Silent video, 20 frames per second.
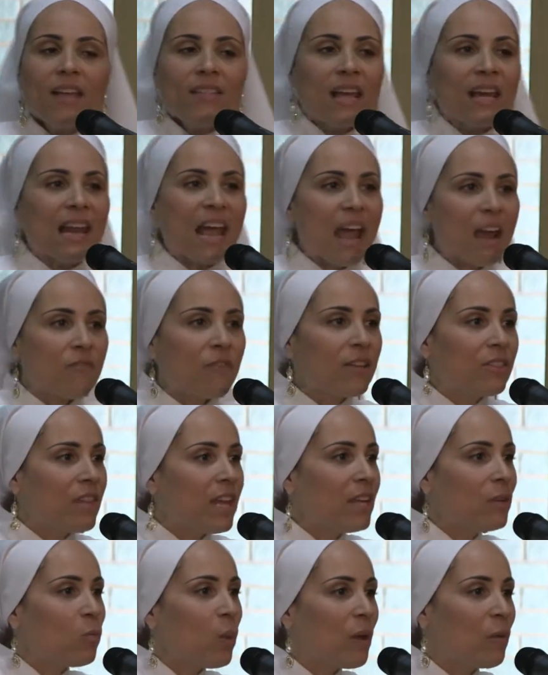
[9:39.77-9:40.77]
that
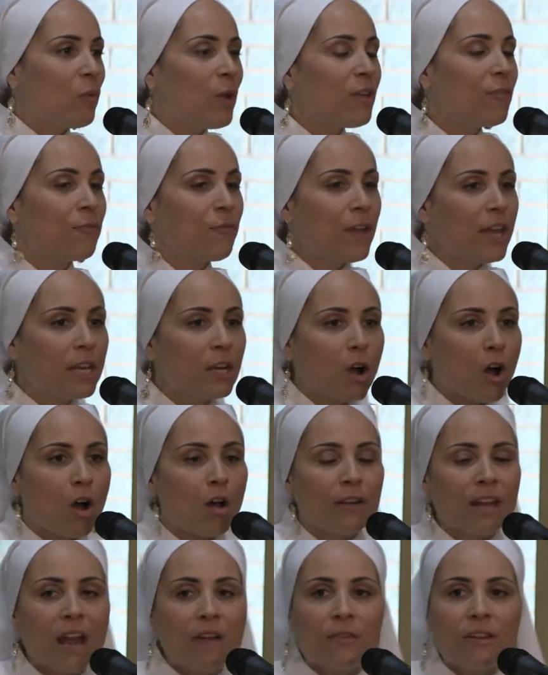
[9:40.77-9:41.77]
everything that we feed
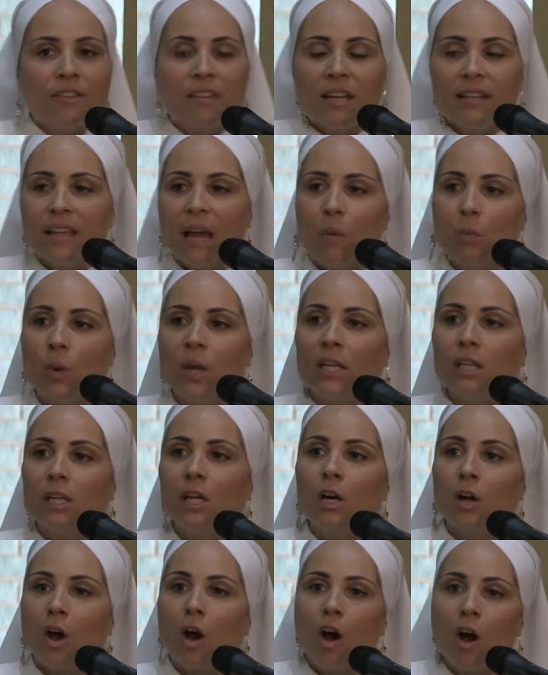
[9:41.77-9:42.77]
on, everything that we
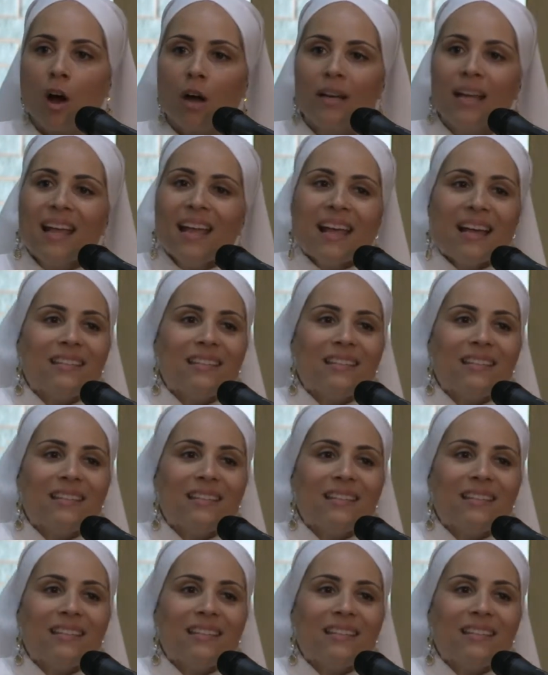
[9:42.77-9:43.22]
look on,